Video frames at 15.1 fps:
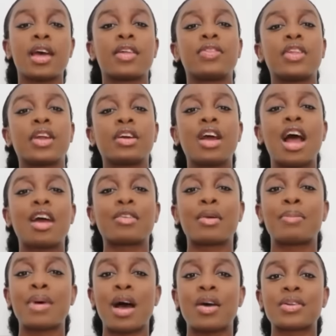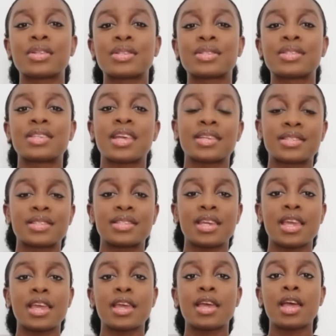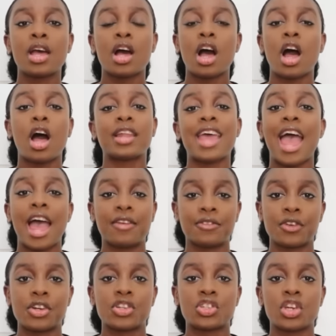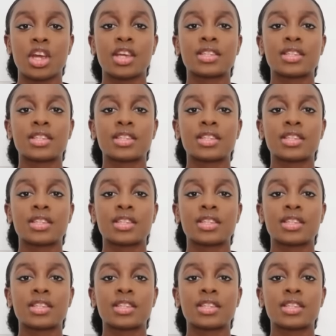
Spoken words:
there are about 60 on average.